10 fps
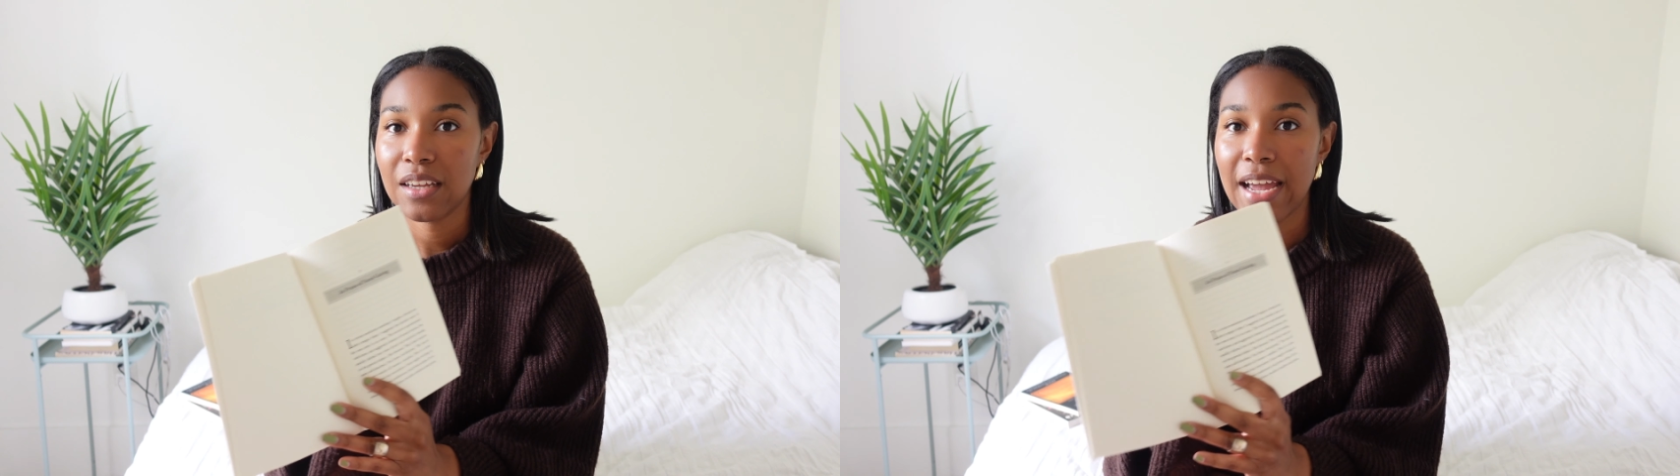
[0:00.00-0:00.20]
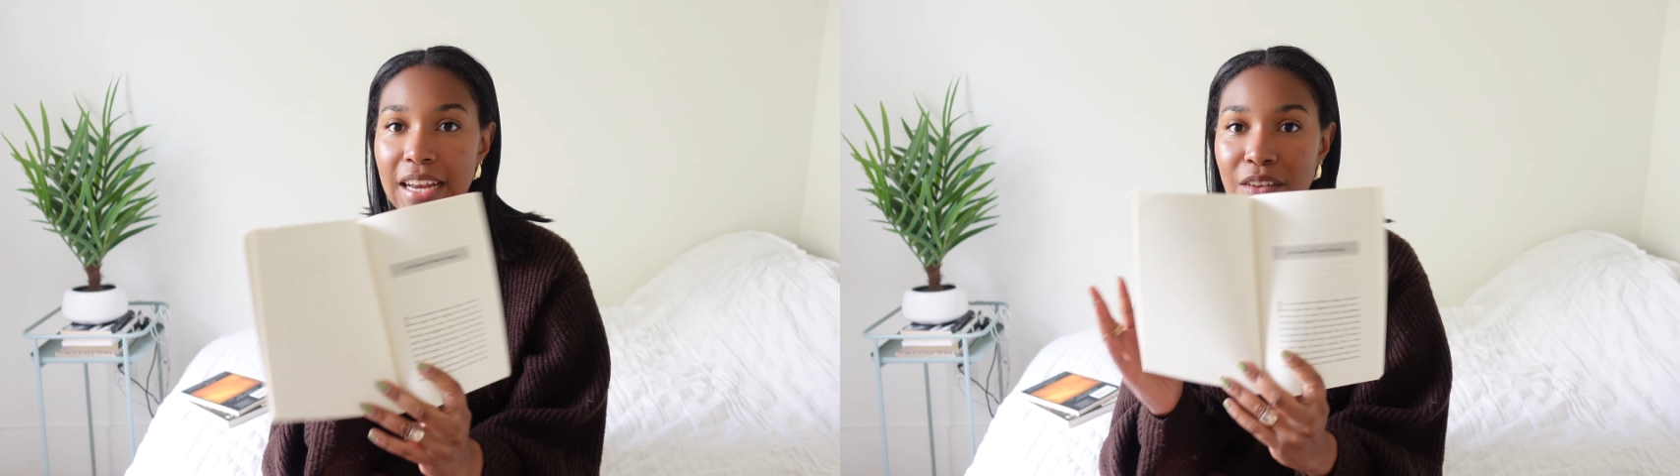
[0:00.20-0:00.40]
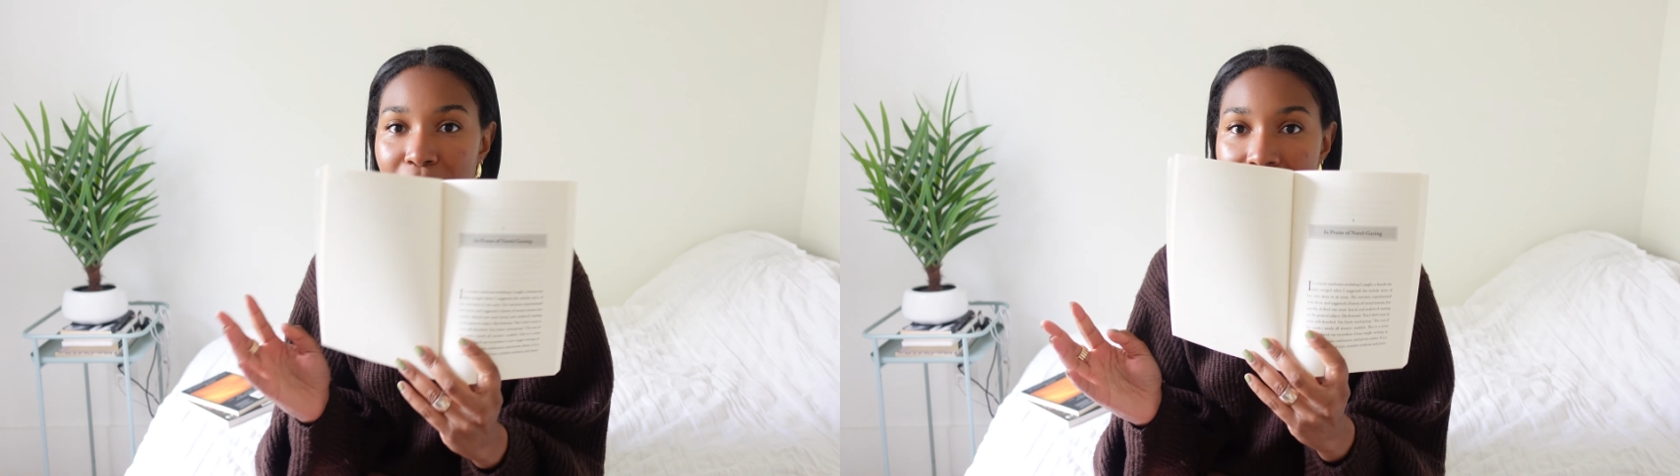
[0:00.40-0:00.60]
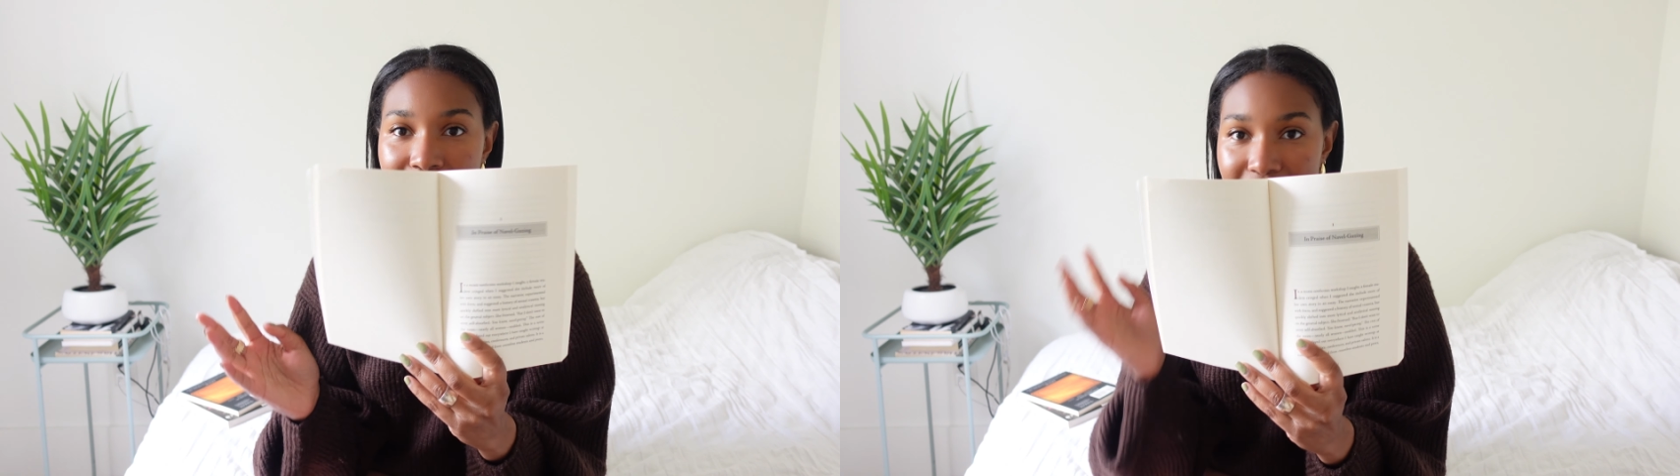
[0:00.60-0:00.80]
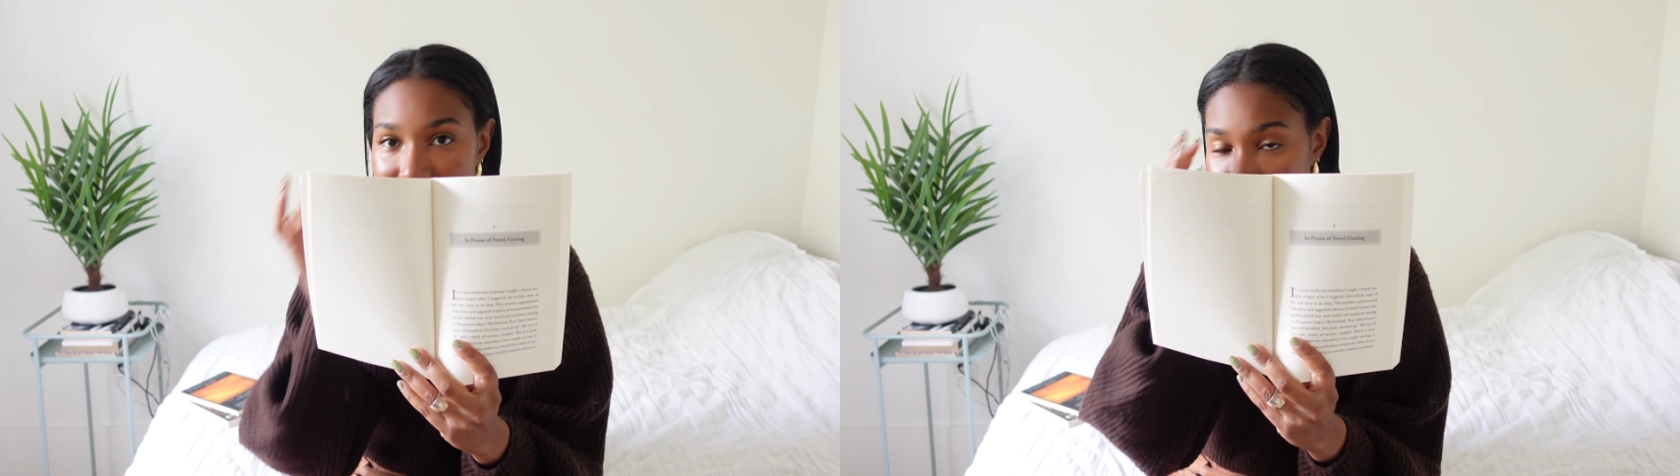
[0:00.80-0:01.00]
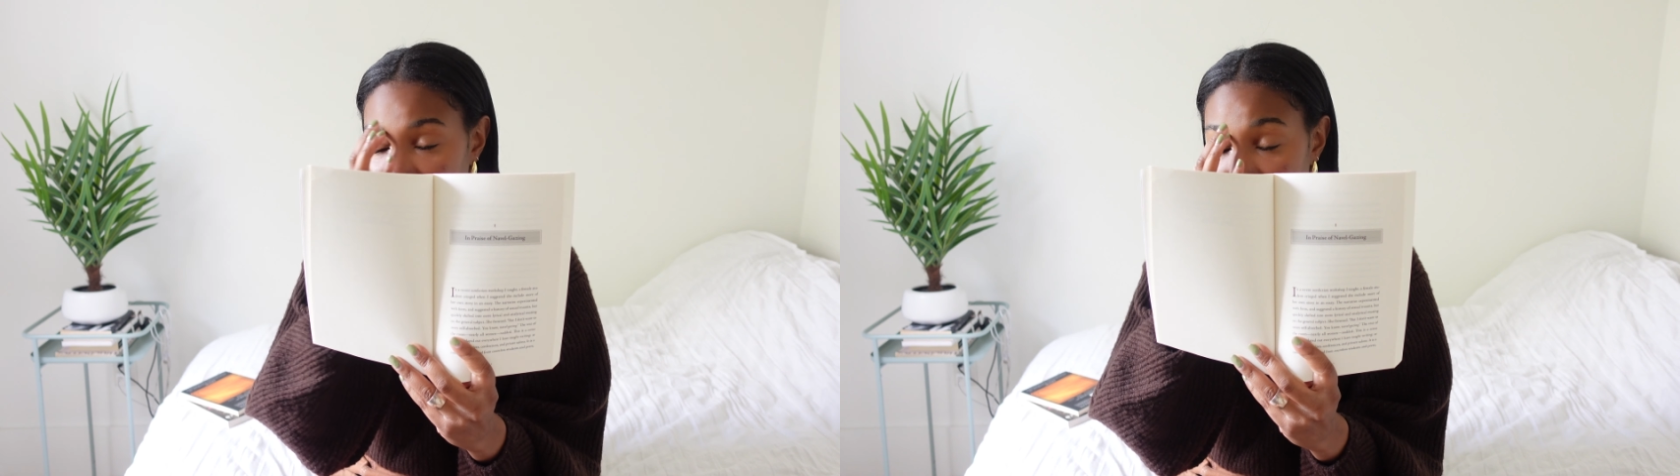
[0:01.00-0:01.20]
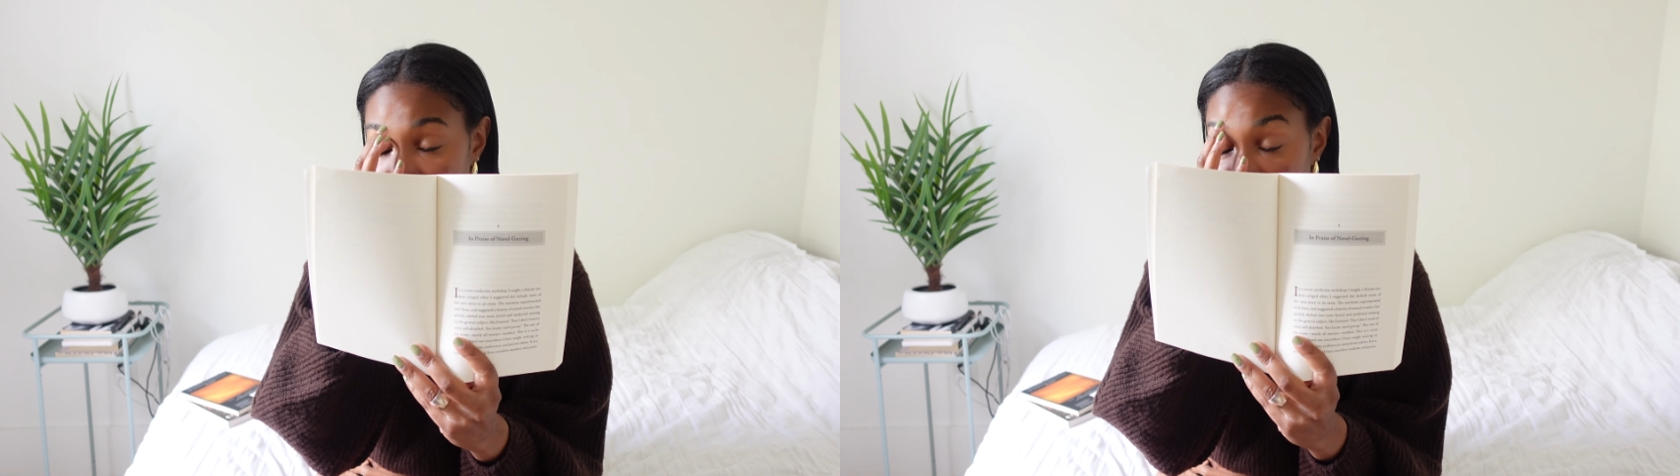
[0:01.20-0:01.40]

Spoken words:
kind of essay